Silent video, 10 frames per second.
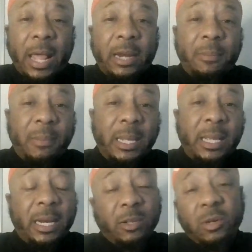of the
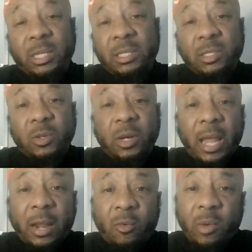men and you listen to a
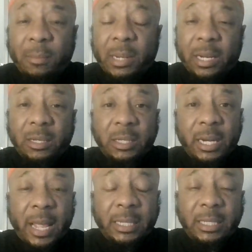lot of women and
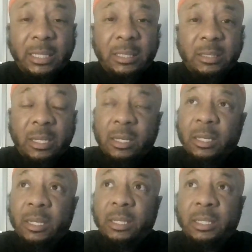looking at these
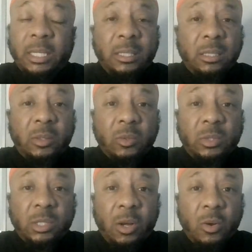little
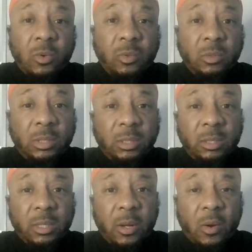shows,
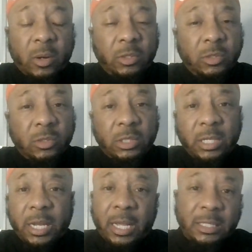or you
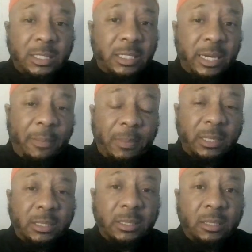just get
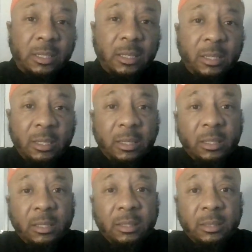snippets,
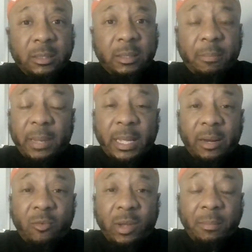the men
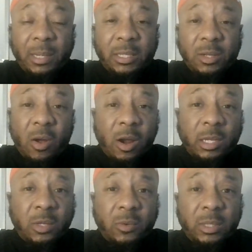and women is
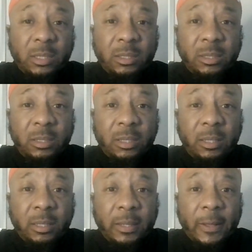arguing,
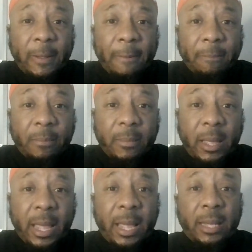
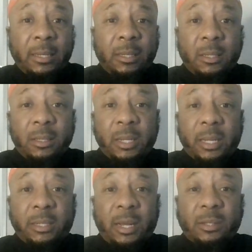and
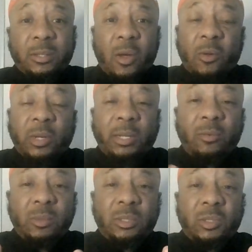there's only
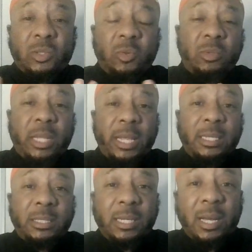two
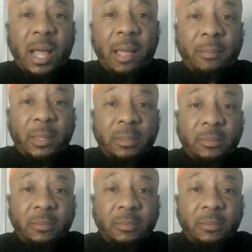things in common.